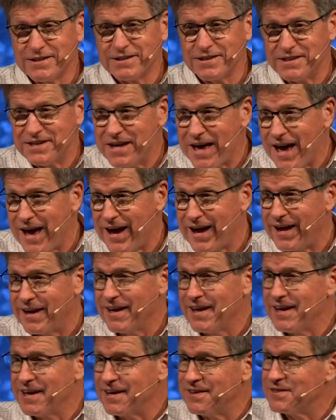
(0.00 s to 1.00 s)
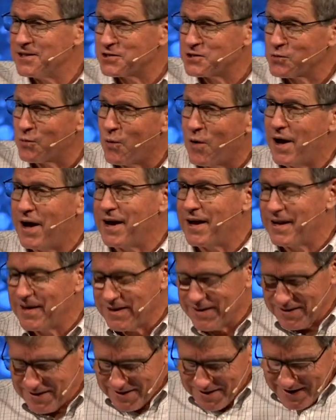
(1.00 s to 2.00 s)
today in this way.
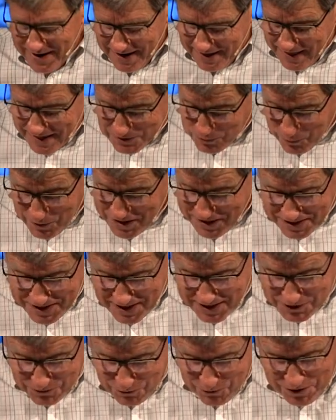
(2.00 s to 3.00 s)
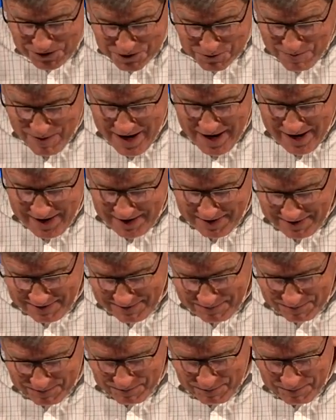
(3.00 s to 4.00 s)
And that's what he does for this man.